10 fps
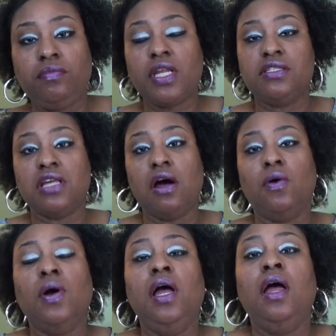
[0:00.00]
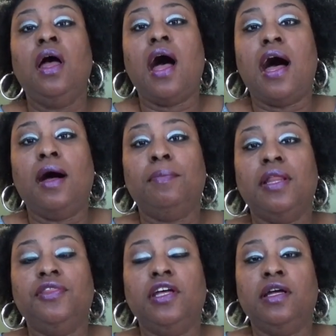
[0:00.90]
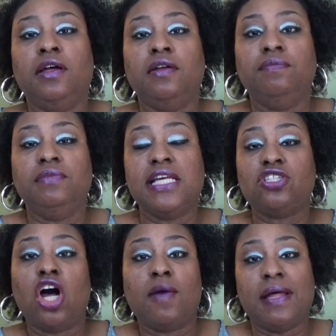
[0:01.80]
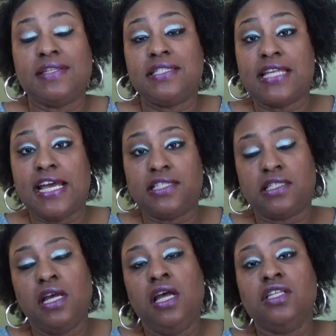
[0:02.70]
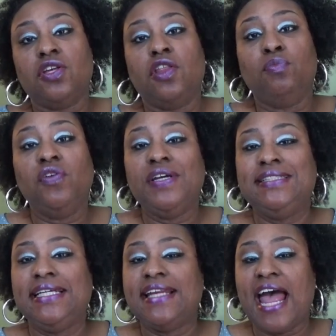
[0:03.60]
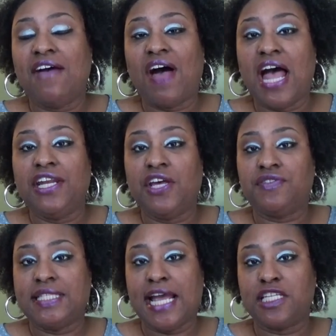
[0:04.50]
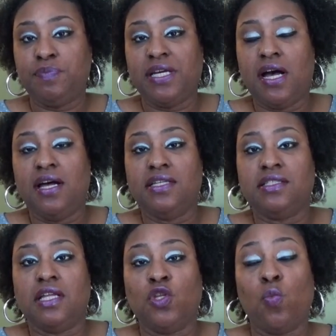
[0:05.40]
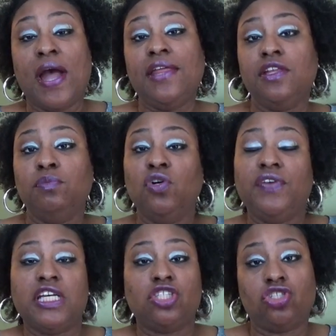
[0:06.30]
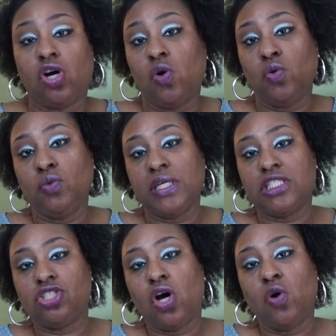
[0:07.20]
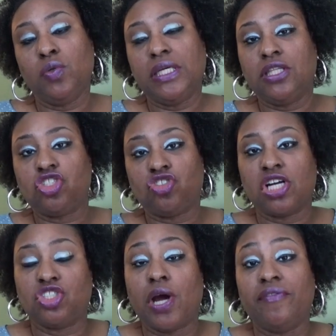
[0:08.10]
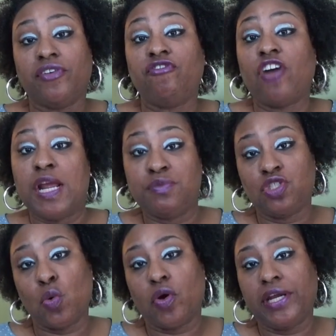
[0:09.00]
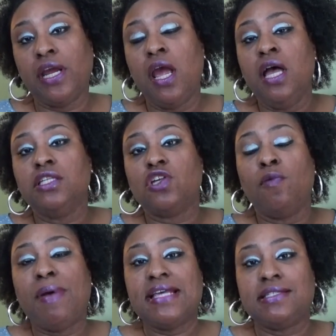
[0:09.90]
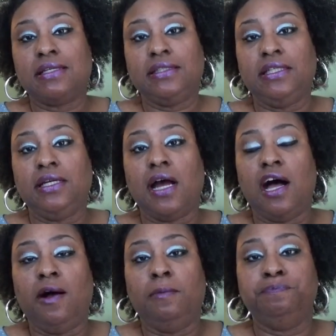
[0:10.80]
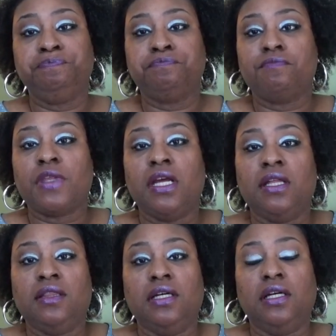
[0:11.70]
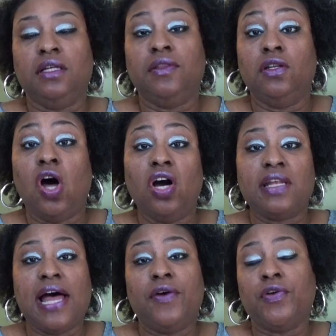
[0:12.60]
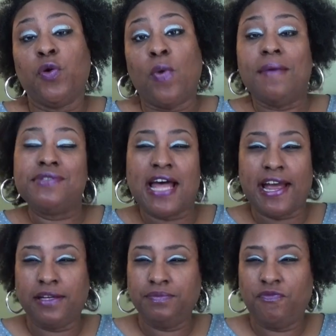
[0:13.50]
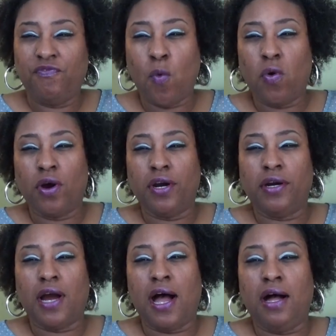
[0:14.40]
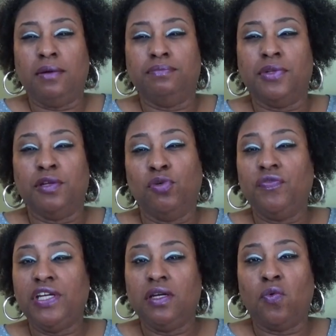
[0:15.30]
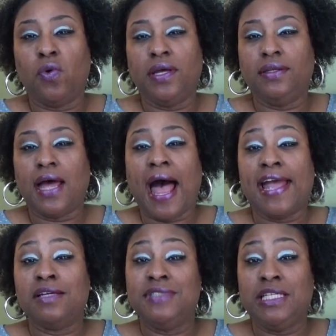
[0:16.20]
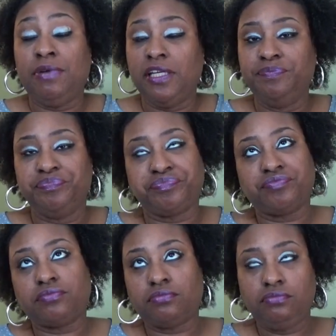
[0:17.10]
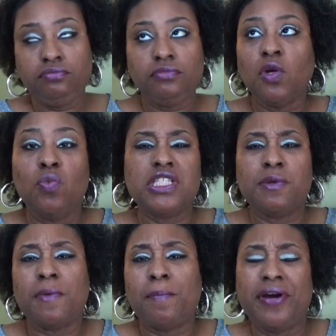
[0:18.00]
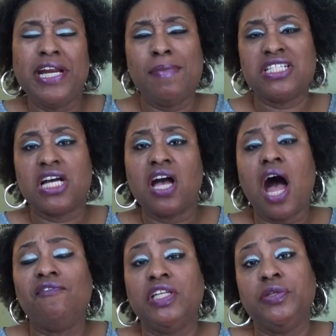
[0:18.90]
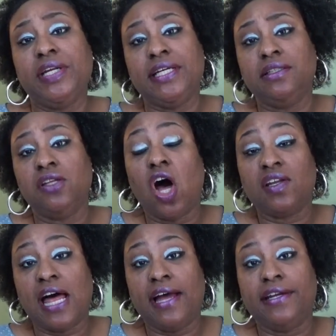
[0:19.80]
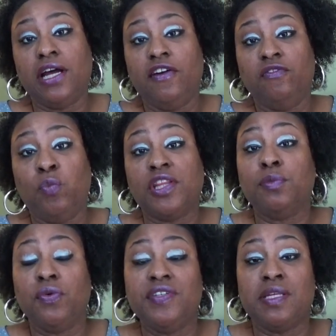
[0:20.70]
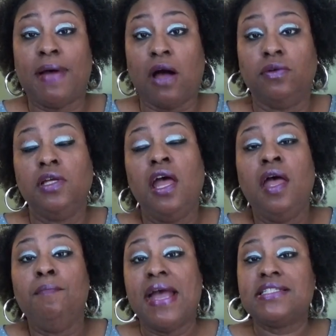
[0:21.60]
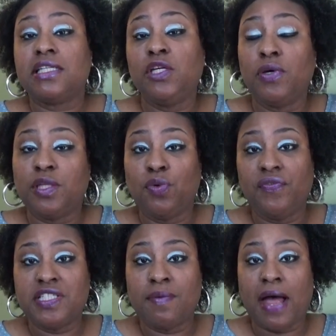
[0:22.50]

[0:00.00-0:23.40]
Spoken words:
So let's talk about the stakes. So the movie didn't have high enough stakes because the way the movie is told in the structure of a frame story. So basically, the log line on the website for the movie on IMDb was pretty much a convoluted log line of what the movie's about. Basically what the movie's